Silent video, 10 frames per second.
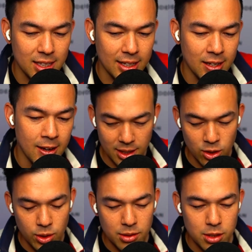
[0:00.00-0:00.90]
Like, in
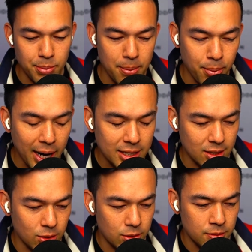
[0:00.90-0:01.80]
order to be
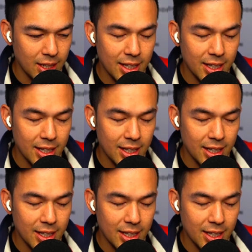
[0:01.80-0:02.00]
practical,